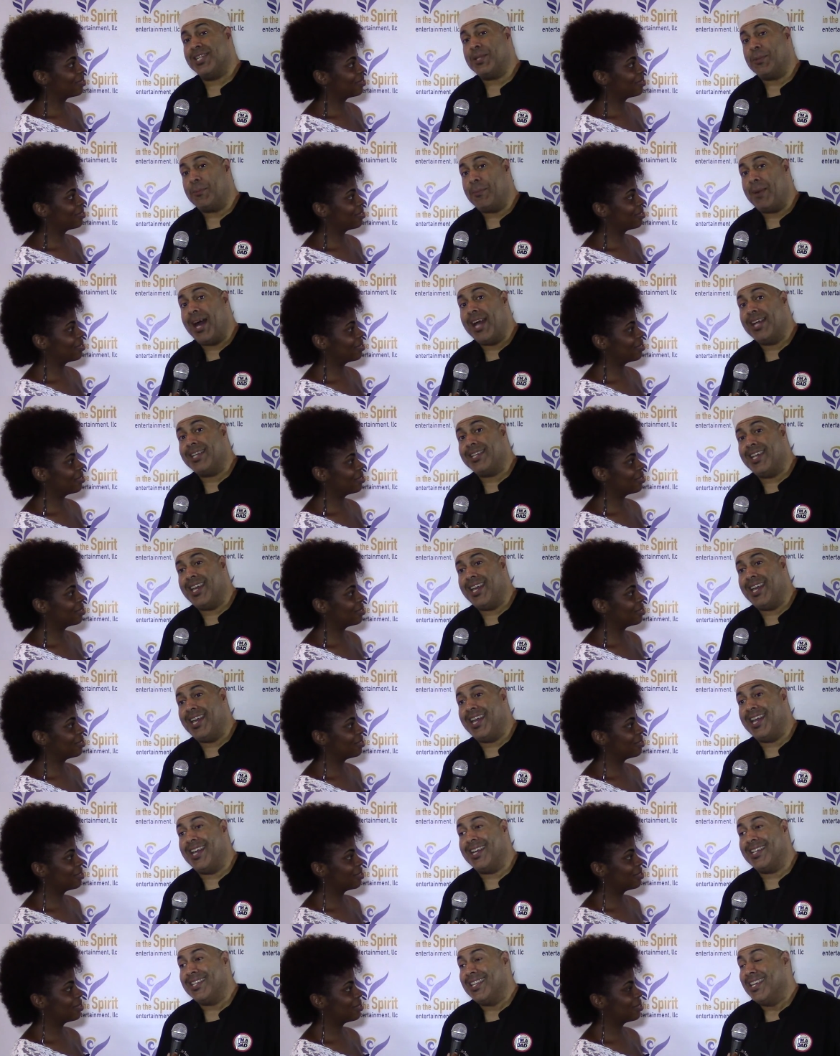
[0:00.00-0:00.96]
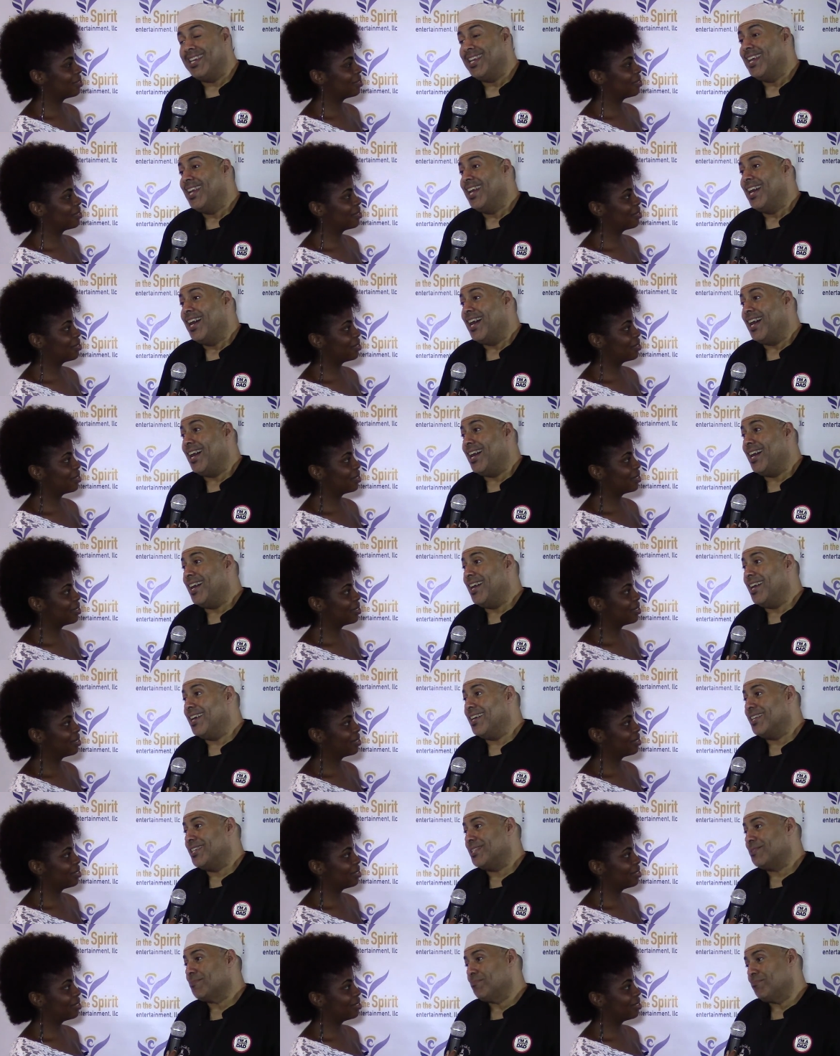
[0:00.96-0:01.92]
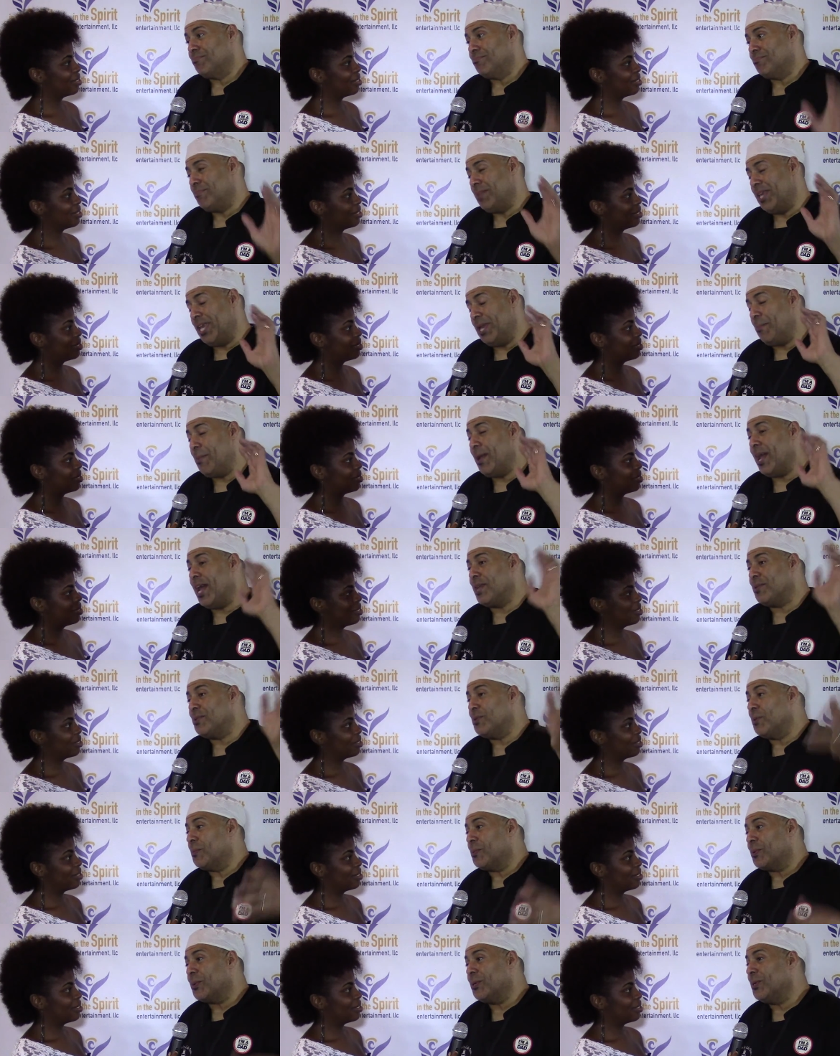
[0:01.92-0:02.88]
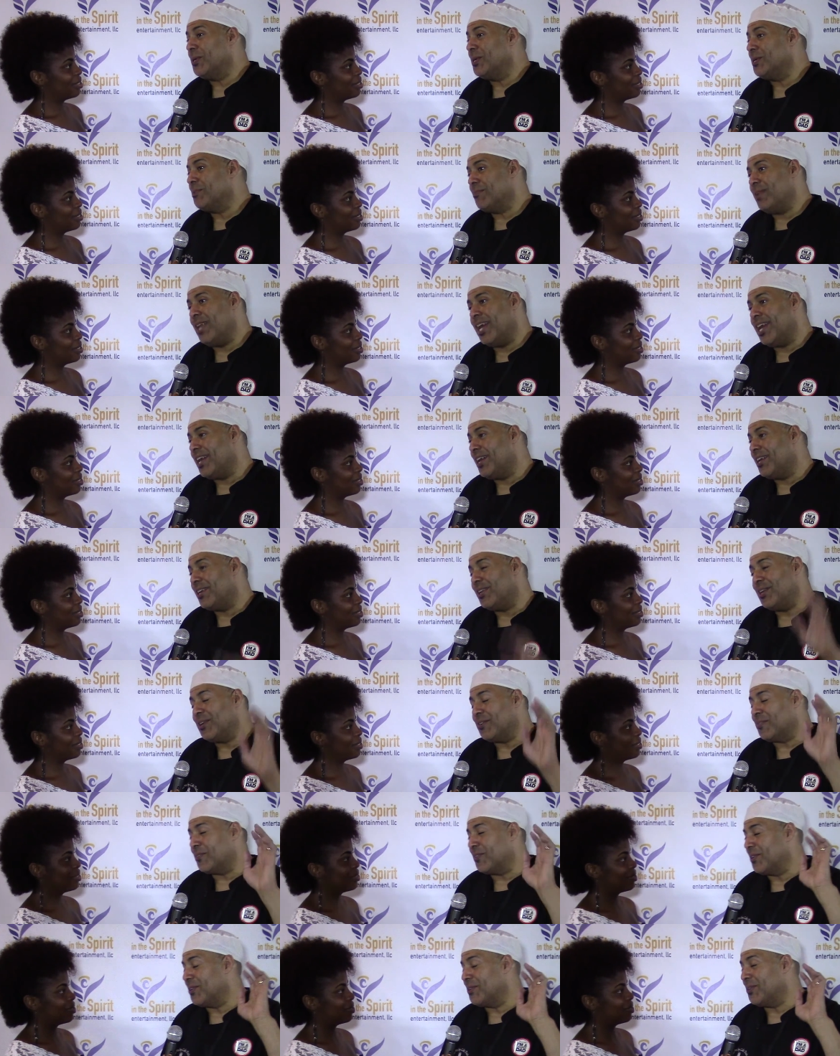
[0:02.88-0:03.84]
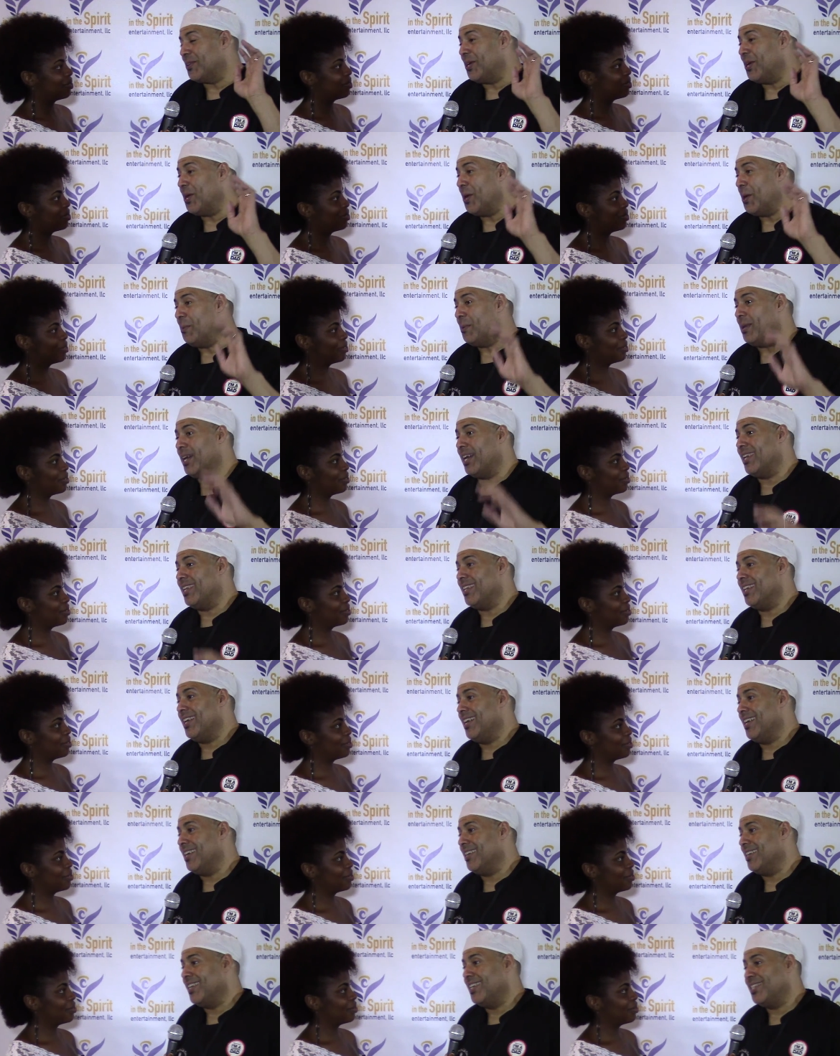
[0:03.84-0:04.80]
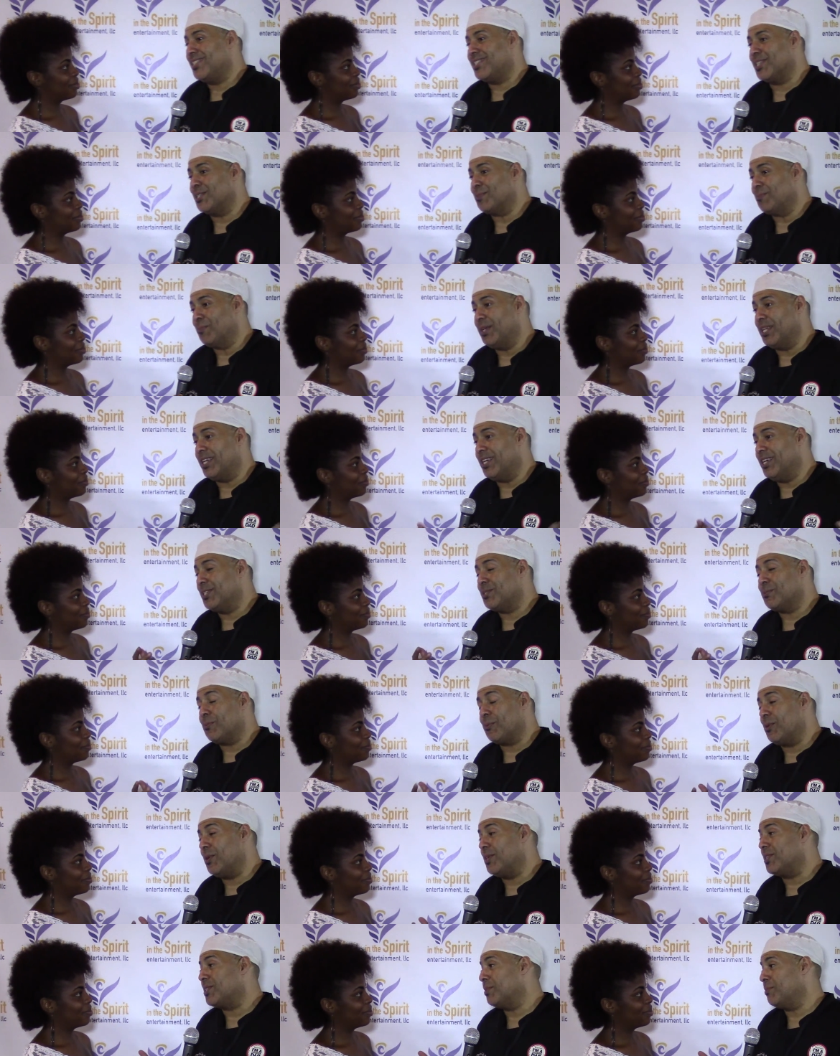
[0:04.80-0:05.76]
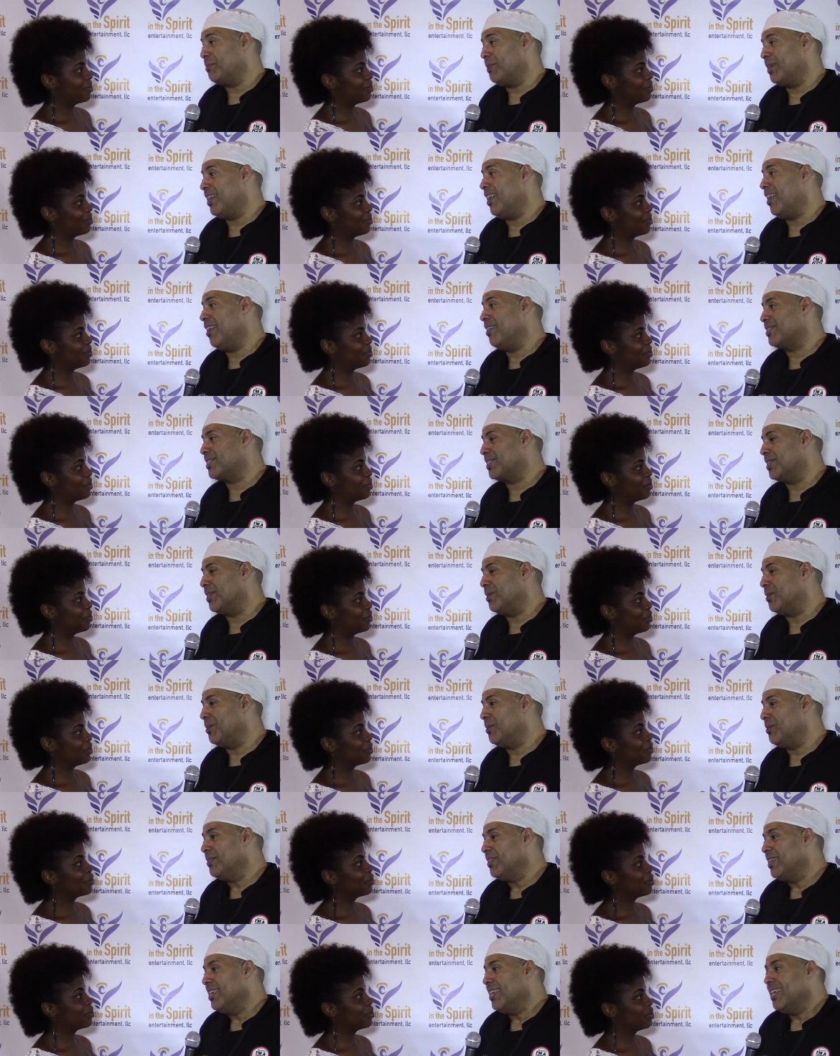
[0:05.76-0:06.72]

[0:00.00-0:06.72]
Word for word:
Speaker 1: to my dad. Uh, he's Emmanuel Pruitt, Black and Clark Funeral Home, and uh, he's just been an inspiration to me also.